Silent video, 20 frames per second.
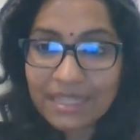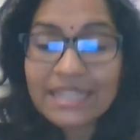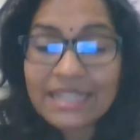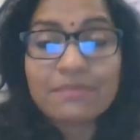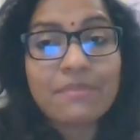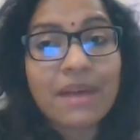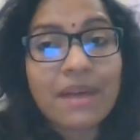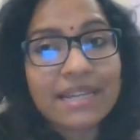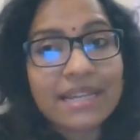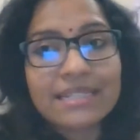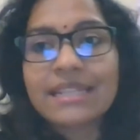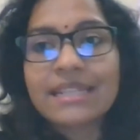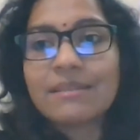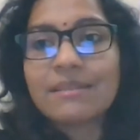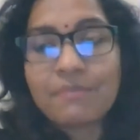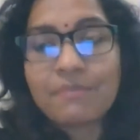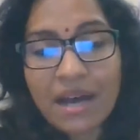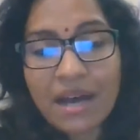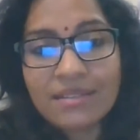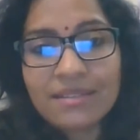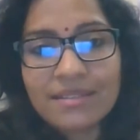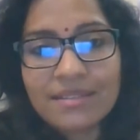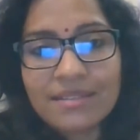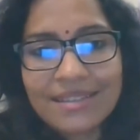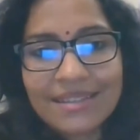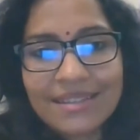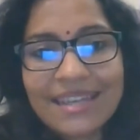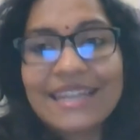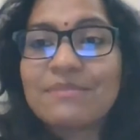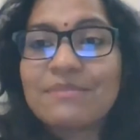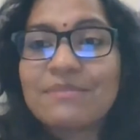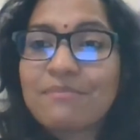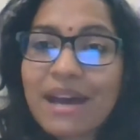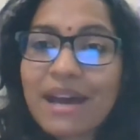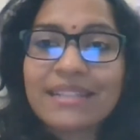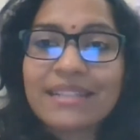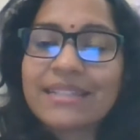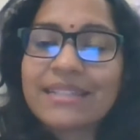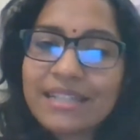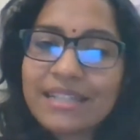It might help us, it
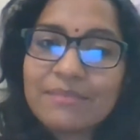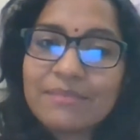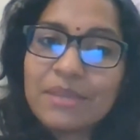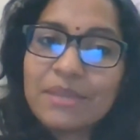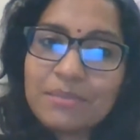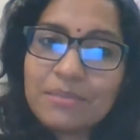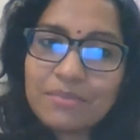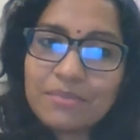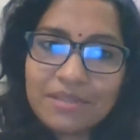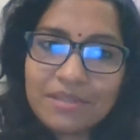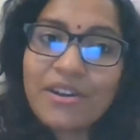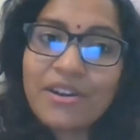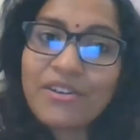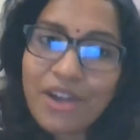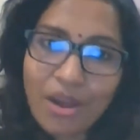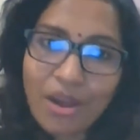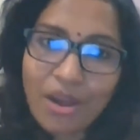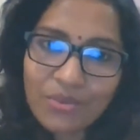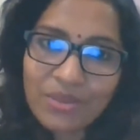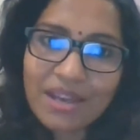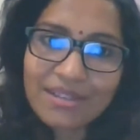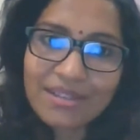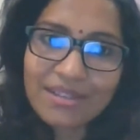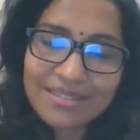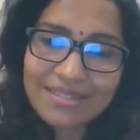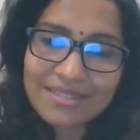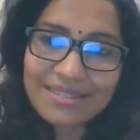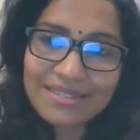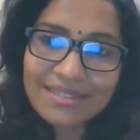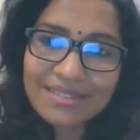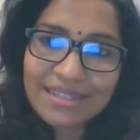might help people around us.